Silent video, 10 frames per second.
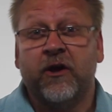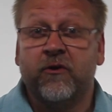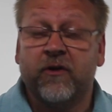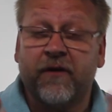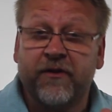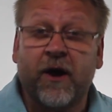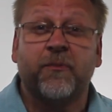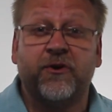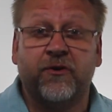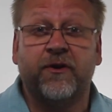You'll have the
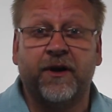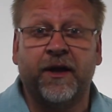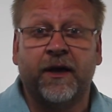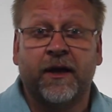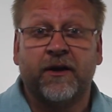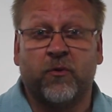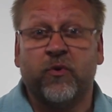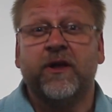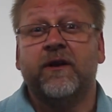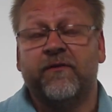opportunity to
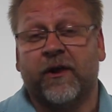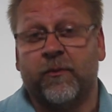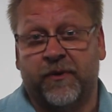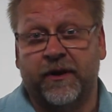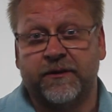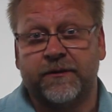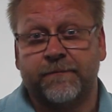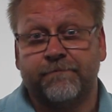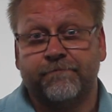really develop these.